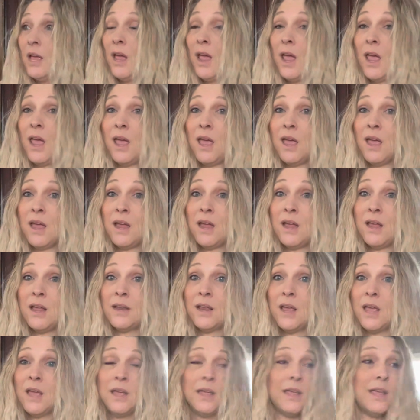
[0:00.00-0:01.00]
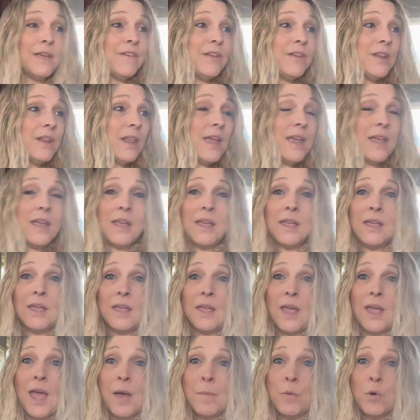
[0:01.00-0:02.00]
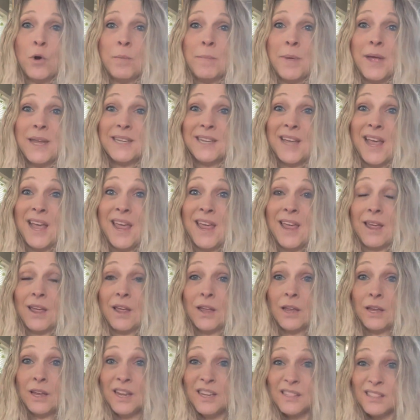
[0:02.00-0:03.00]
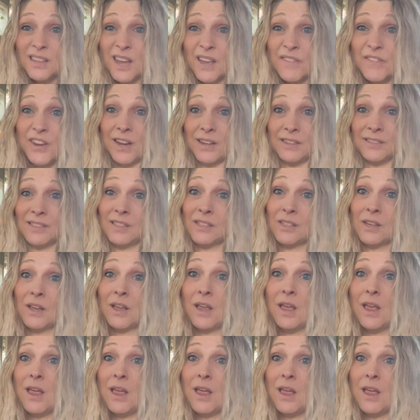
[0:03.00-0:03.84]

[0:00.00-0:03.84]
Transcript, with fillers: And even like Gabor Mate, he's evidence.